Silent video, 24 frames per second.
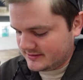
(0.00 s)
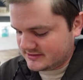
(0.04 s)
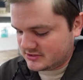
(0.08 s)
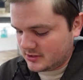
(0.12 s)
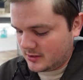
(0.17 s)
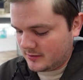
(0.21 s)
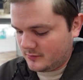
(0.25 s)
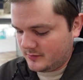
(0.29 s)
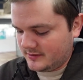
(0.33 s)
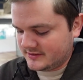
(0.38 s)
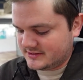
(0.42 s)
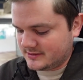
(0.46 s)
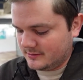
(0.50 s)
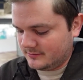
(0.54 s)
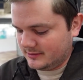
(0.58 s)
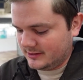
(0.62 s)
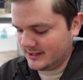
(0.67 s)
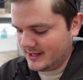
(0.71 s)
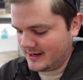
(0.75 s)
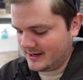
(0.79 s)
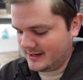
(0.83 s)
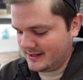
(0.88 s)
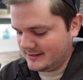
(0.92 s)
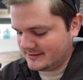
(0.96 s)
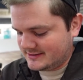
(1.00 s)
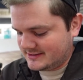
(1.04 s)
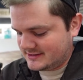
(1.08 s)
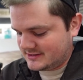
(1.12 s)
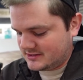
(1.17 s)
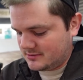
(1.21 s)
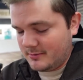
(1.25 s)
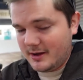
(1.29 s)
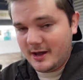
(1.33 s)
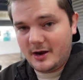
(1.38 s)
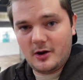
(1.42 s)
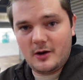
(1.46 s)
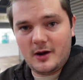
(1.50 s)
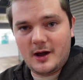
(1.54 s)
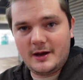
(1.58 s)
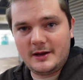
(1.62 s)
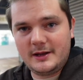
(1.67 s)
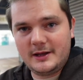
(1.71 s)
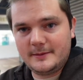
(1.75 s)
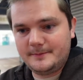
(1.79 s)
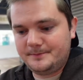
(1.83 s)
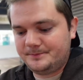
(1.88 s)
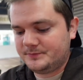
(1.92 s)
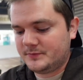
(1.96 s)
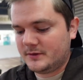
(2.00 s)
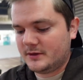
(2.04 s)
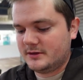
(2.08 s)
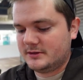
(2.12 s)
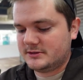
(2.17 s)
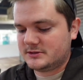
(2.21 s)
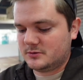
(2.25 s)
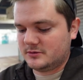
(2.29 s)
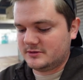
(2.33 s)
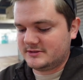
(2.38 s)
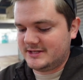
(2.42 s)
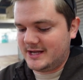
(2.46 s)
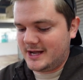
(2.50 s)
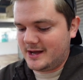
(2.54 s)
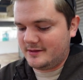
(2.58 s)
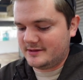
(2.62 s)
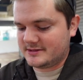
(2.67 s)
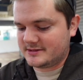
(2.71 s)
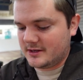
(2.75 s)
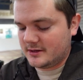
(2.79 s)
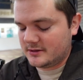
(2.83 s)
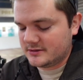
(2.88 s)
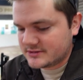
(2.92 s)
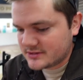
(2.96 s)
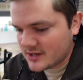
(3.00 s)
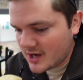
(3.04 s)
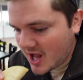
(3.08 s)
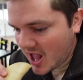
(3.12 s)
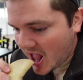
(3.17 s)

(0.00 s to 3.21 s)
It's served with some lettuce, tomato, onion. So we'll see how this goes.